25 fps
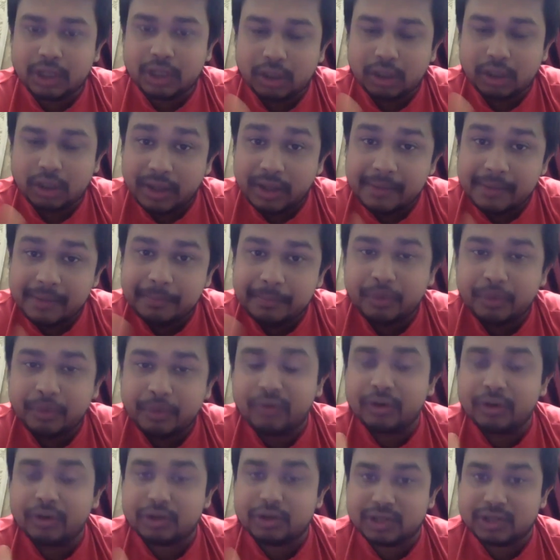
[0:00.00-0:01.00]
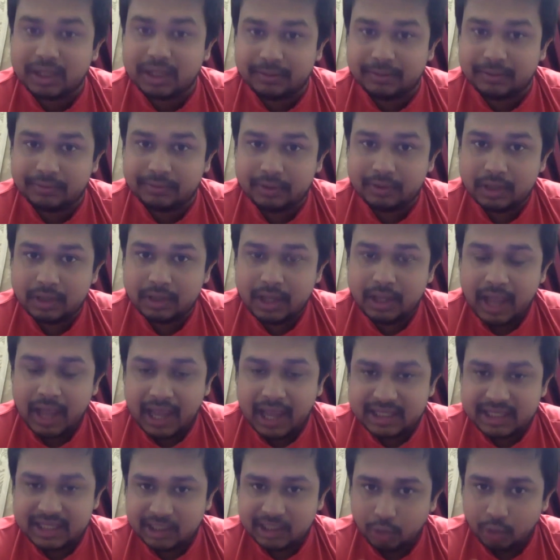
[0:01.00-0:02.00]
to improve yourself
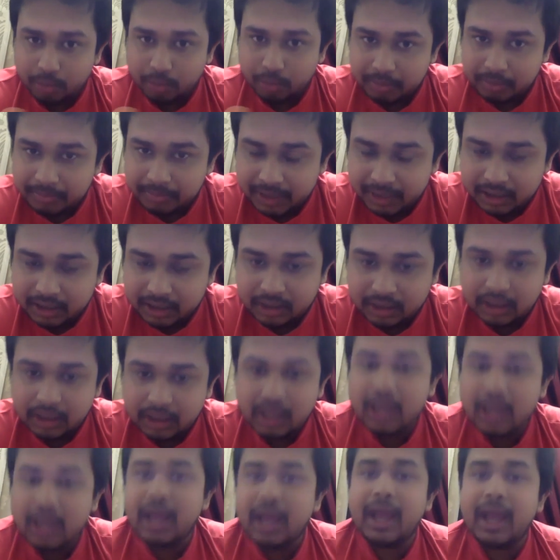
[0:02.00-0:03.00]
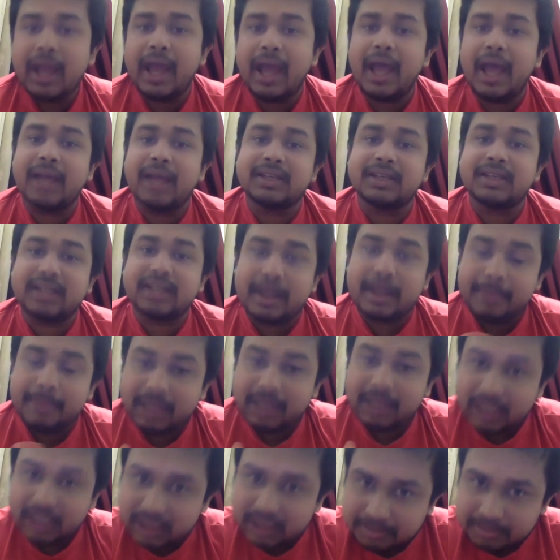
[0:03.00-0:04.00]
as a human being, as a
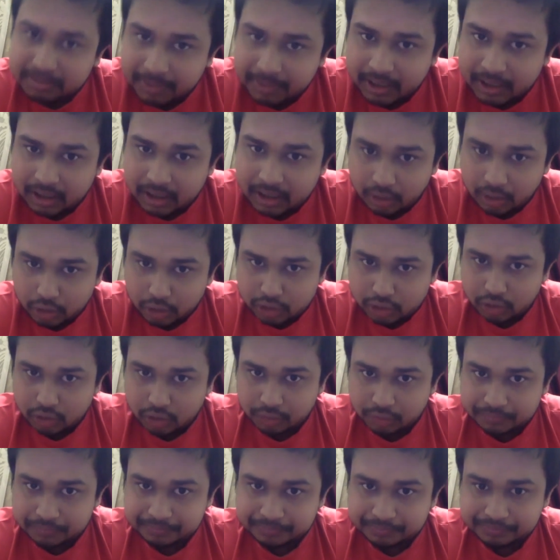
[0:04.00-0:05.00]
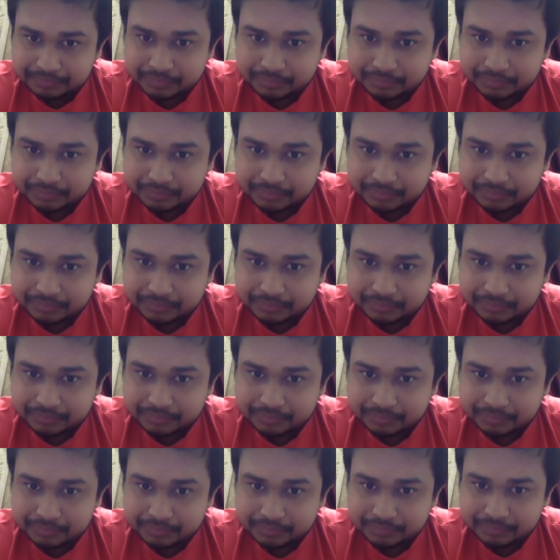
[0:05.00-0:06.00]
table tennis player also. So
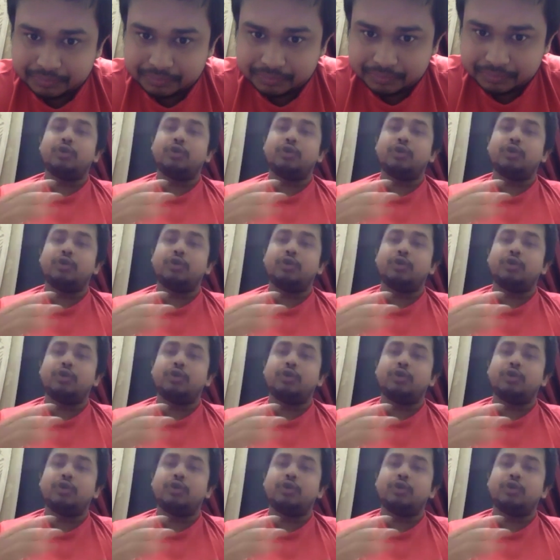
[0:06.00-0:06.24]
you have